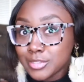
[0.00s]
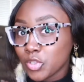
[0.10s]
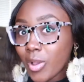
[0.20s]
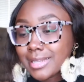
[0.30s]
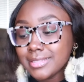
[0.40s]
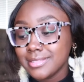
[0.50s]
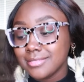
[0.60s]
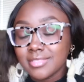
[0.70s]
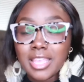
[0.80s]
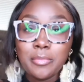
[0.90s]
So I just
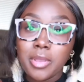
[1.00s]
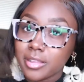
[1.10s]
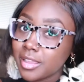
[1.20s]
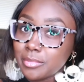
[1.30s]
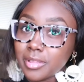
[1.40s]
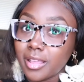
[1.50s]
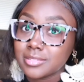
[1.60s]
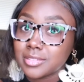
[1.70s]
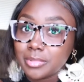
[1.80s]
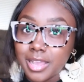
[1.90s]
keep a couple of
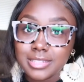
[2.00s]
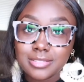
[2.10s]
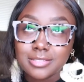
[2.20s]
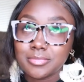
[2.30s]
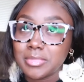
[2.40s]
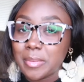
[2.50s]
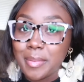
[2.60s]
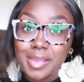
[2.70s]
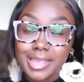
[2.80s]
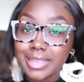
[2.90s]
supplies in my
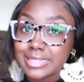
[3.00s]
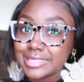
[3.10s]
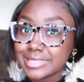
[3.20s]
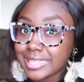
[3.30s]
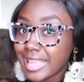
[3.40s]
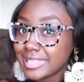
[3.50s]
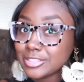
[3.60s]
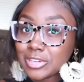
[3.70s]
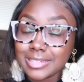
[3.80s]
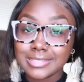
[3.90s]
bag just in case
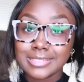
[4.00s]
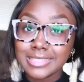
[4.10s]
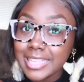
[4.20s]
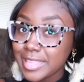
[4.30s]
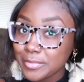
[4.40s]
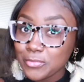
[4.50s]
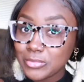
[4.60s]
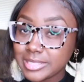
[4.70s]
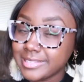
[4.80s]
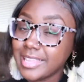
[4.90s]
try to sneak
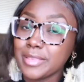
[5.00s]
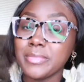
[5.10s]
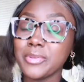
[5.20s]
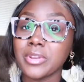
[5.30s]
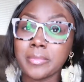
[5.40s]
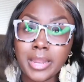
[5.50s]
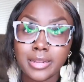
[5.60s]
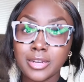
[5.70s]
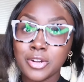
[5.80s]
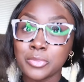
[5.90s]
sneak me when I'm not
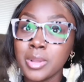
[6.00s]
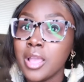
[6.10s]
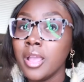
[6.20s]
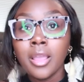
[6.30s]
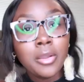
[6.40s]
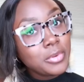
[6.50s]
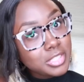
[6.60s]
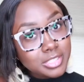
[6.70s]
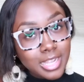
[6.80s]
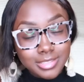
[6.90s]
at home
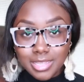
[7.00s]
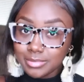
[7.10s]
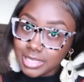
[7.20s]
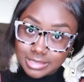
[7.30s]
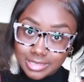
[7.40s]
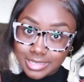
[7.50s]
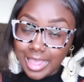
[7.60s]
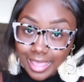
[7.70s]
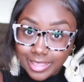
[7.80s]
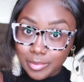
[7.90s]
which nine times out of ten
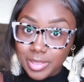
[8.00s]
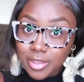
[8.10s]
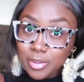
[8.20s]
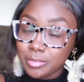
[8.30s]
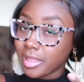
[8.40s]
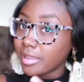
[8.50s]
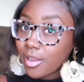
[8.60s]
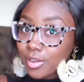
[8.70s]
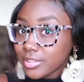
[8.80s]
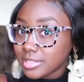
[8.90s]
I am at home like
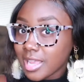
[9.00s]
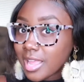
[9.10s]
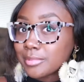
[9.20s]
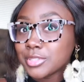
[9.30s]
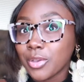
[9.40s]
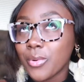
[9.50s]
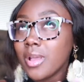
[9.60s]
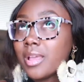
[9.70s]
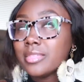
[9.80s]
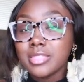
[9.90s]
all the time so
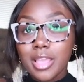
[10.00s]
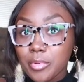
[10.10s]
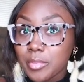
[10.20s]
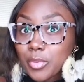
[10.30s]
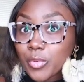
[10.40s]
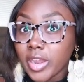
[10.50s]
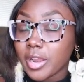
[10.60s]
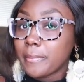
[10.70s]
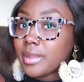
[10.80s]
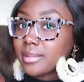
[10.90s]
that would be
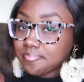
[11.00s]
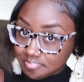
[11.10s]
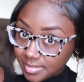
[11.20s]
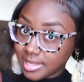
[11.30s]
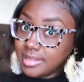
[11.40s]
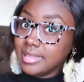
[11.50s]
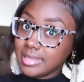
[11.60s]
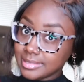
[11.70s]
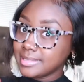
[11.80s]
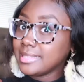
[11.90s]
rare but in the
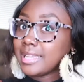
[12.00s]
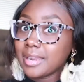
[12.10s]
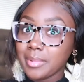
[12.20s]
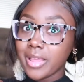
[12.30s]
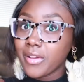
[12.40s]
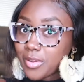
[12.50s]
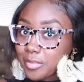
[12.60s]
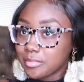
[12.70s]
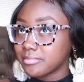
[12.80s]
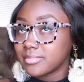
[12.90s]
instant that I'm not
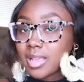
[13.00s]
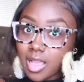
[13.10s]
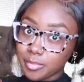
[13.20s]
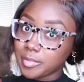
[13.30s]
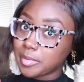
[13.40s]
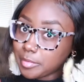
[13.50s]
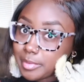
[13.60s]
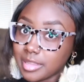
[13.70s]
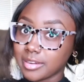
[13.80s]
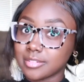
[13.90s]
home I'm gonna be
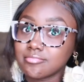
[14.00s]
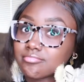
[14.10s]
prepared